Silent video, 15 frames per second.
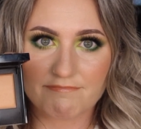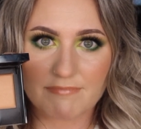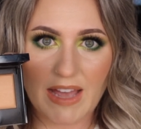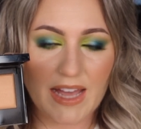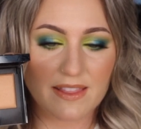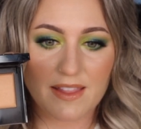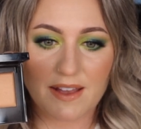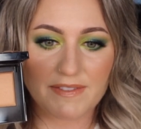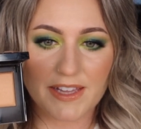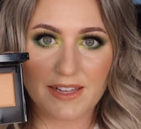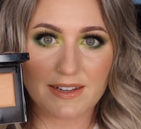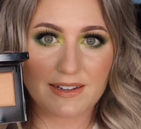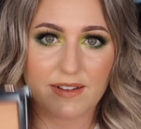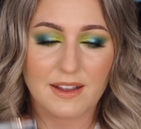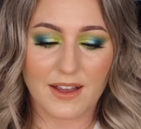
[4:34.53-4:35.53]
I love
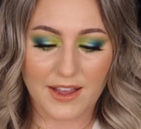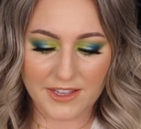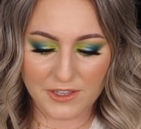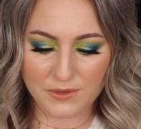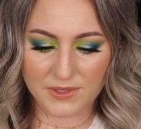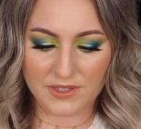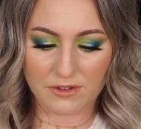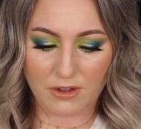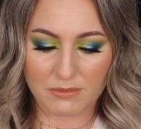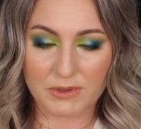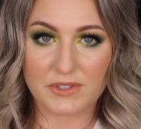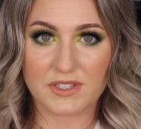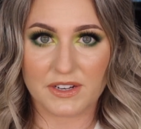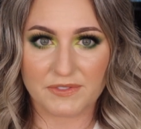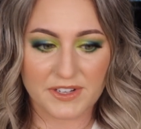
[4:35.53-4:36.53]
it. I use it
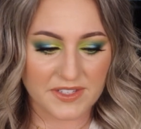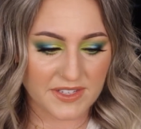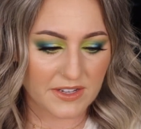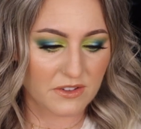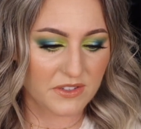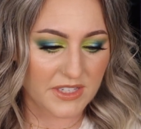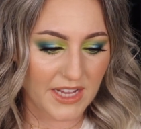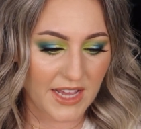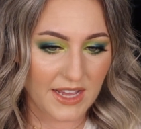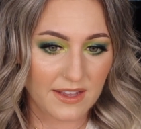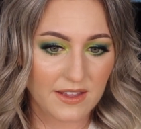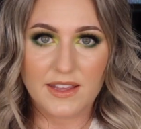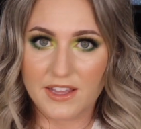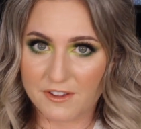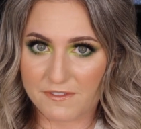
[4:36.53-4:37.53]
almost every single
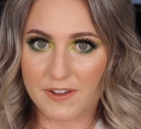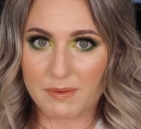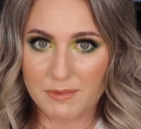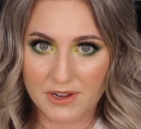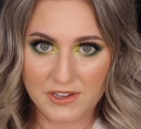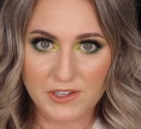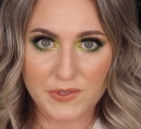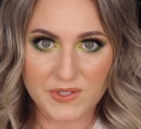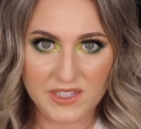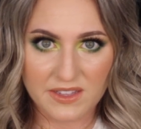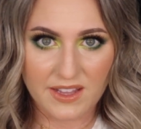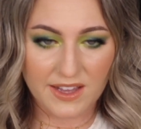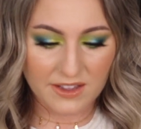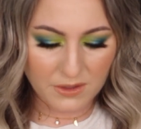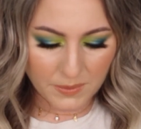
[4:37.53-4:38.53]
day if I'm not using
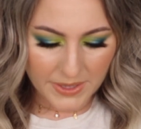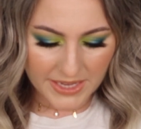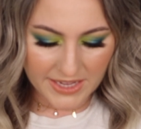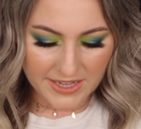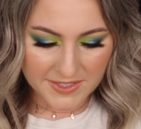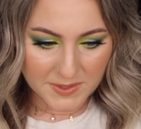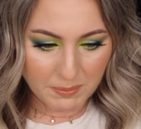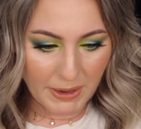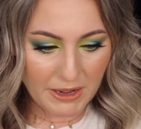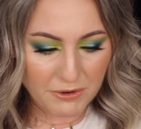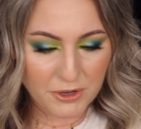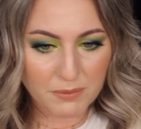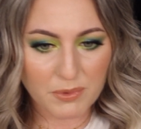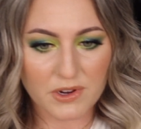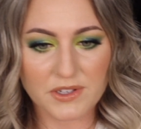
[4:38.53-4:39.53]
the LYS
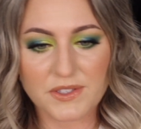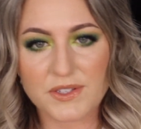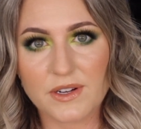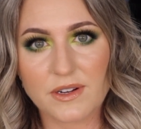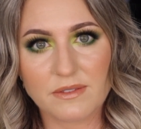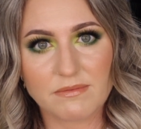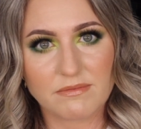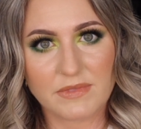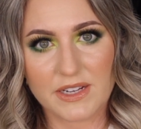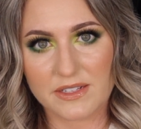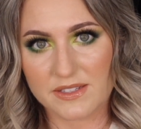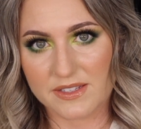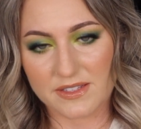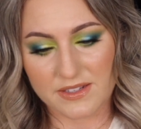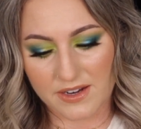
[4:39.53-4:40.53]
powder bronzer.
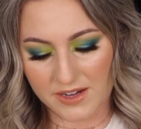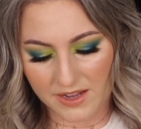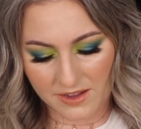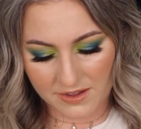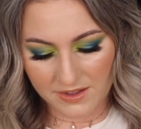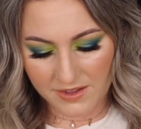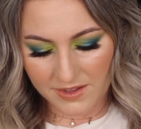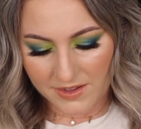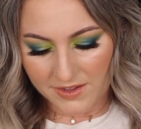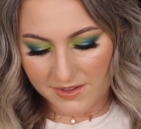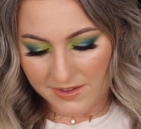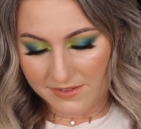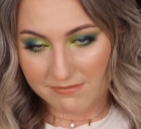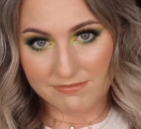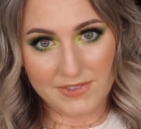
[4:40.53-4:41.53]
It's stunning.
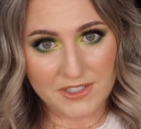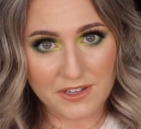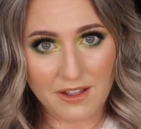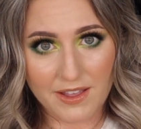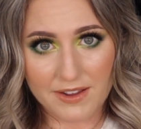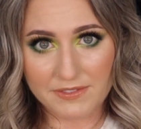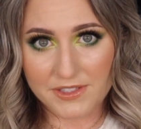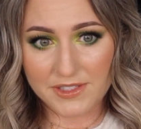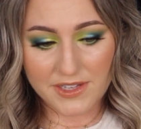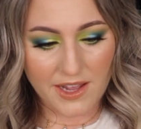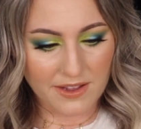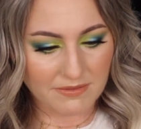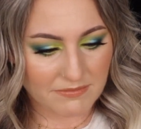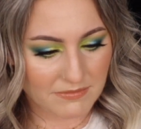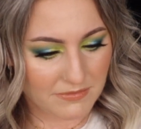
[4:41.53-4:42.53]
That's all I have to
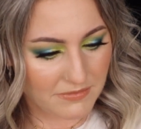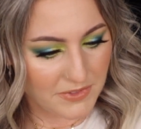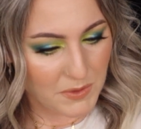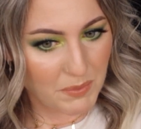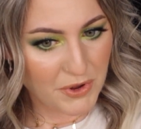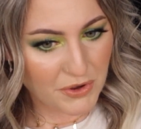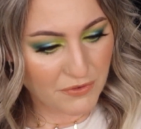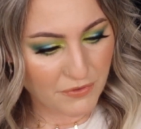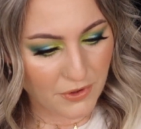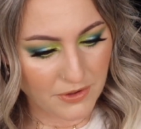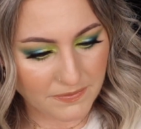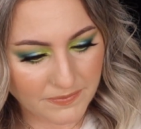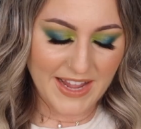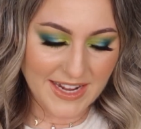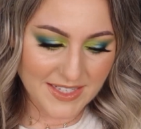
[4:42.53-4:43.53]
say. It's
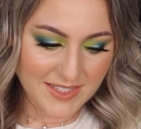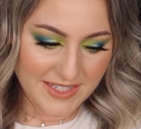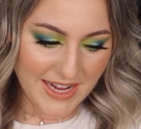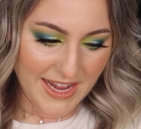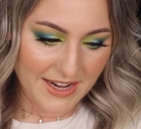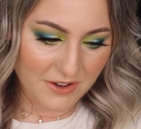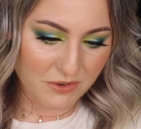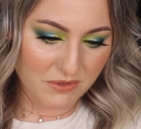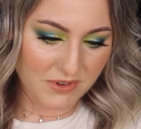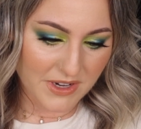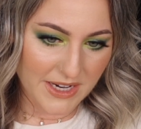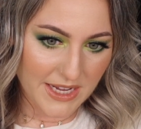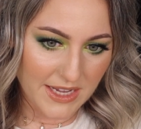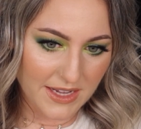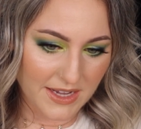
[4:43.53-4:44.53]
beautiful. Next
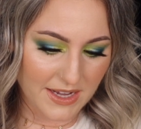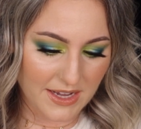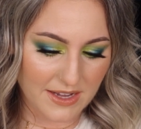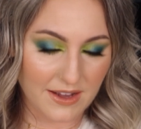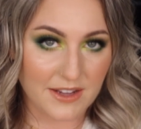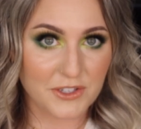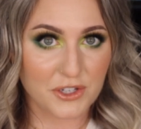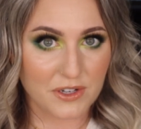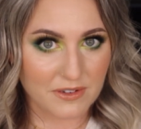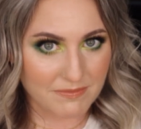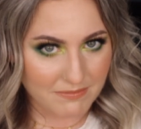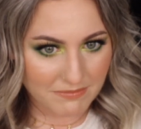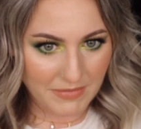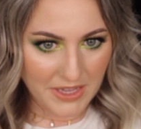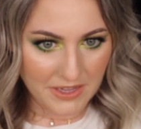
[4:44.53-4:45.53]
category under
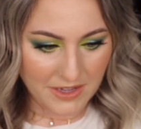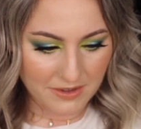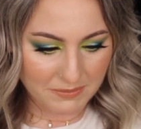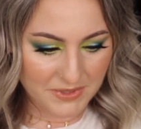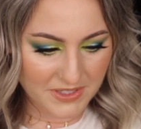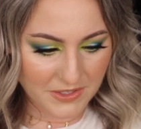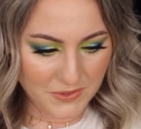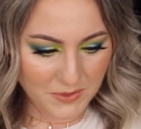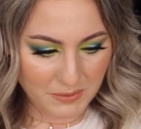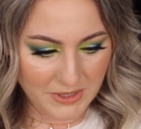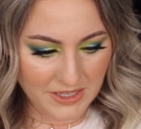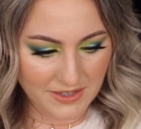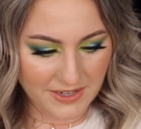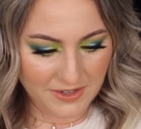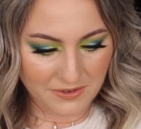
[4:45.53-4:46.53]
makeup, excuse
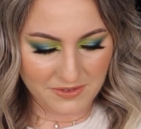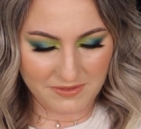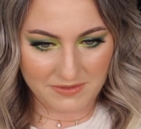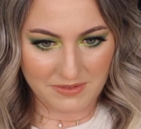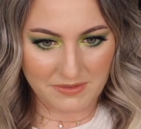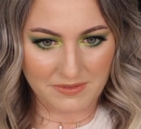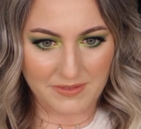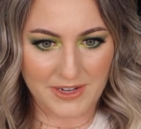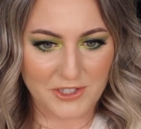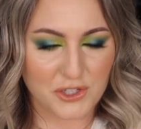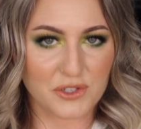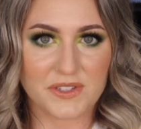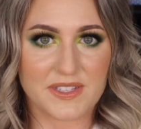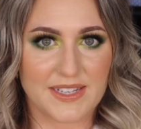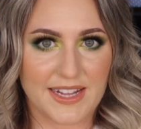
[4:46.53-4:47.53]
me, I
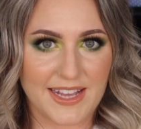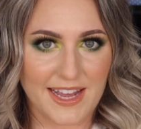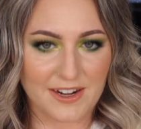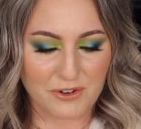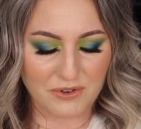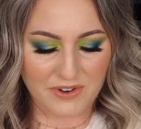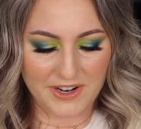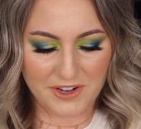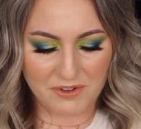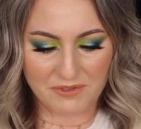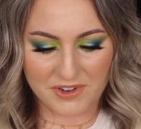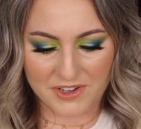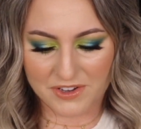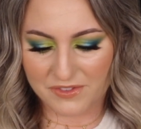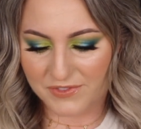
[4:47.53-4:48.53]
shouldn't say category, I don't
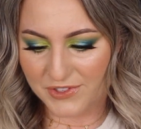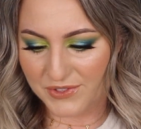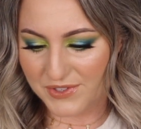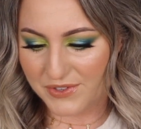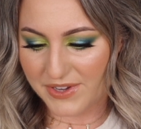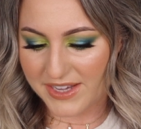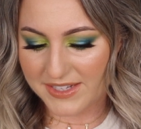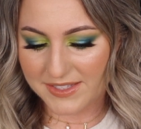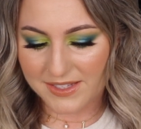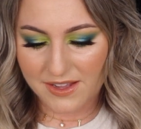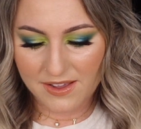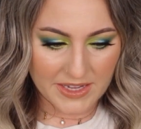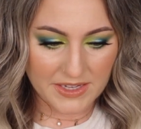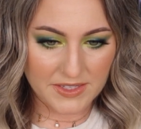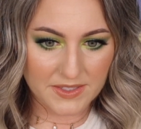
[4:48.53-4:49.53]
want to confuse you guys,
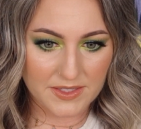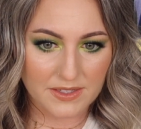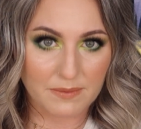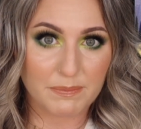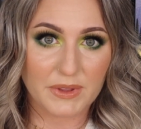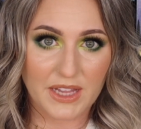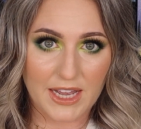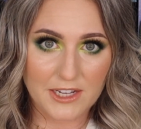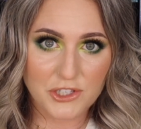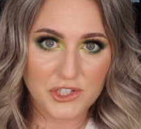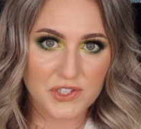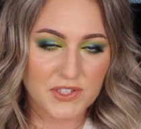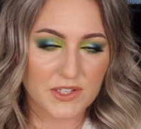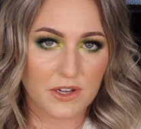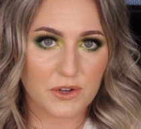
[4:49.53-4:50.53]
is blush.
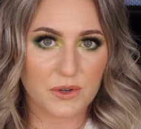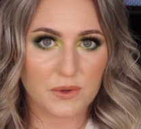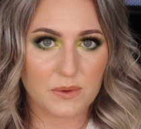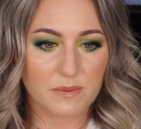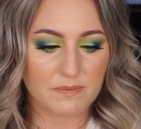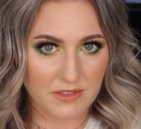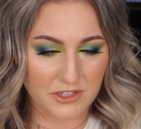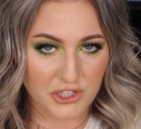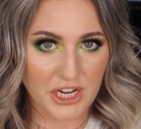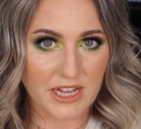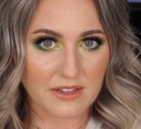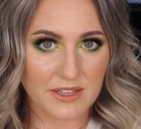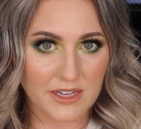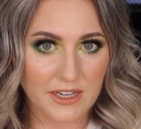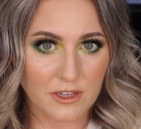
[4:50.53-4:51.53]
So the
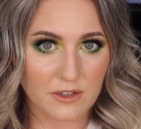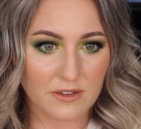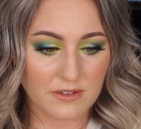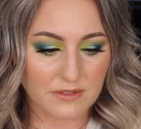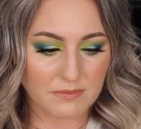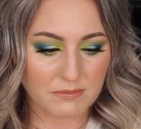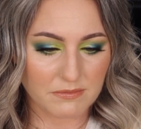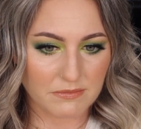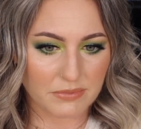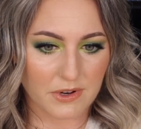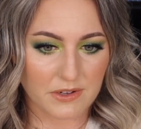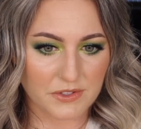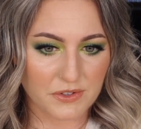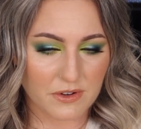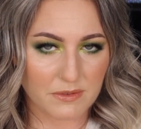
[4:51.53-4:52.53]
Jaclyn Hill
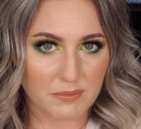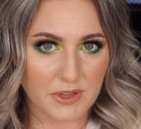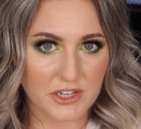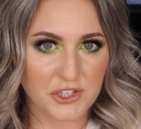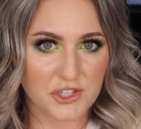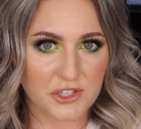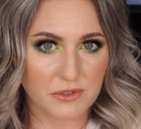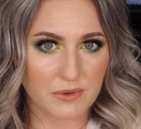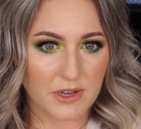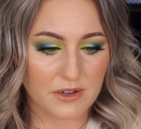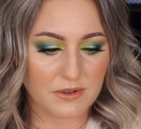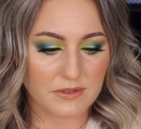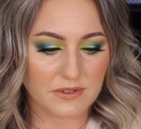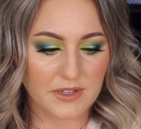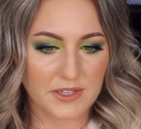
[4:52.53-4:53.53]
bronzer and blush
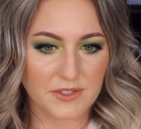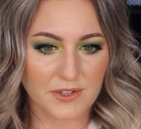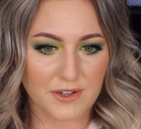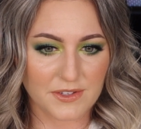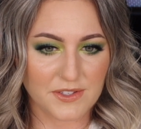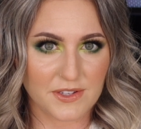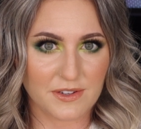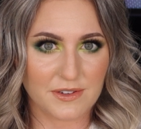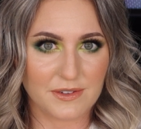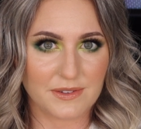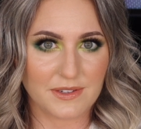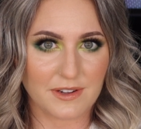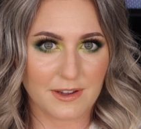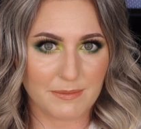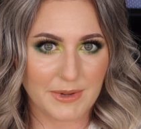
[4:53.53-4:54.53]
duo is also
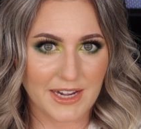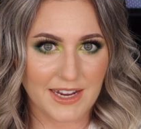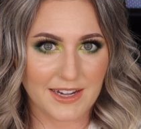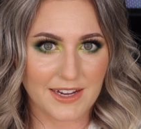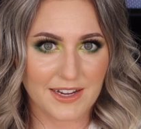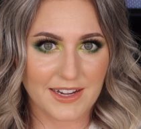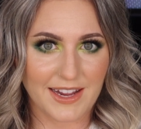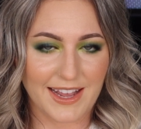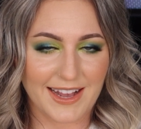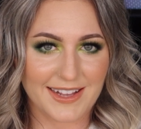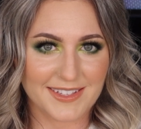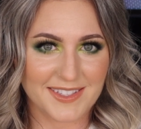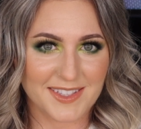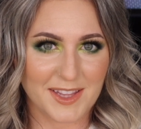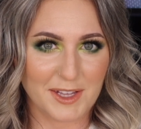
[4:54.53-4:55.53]
nominated
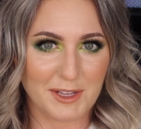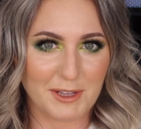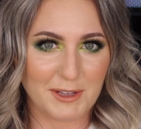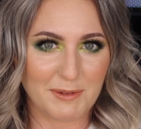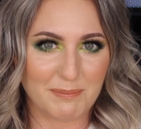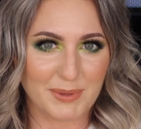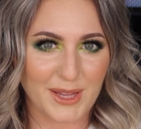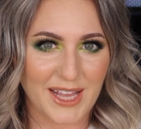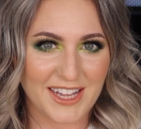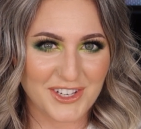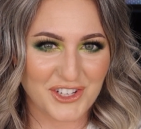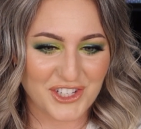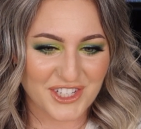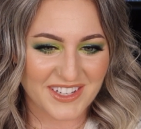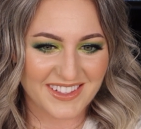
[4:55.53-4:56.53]
as the
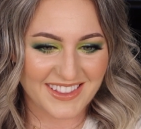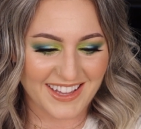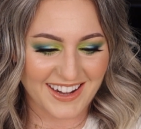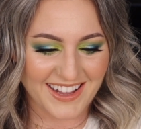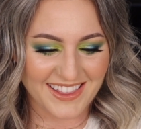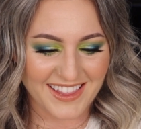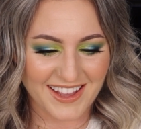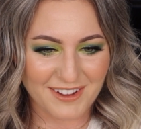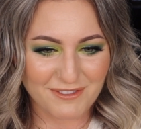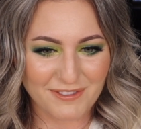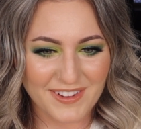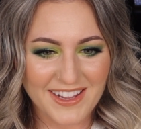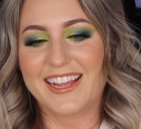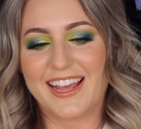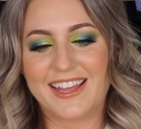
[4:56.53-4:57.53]
blush that I love.
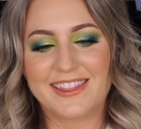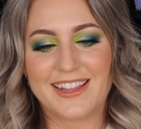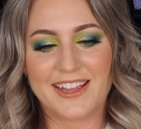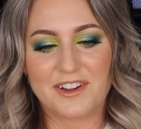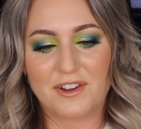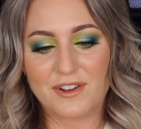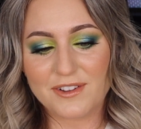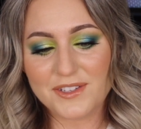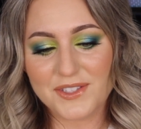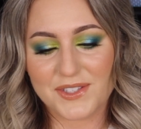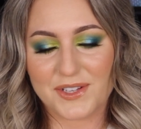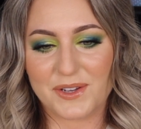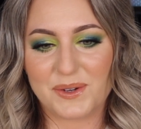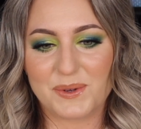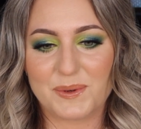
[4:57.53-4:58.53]
And then
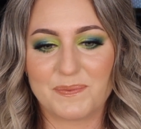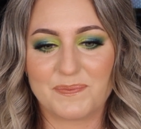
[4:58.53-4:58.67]
also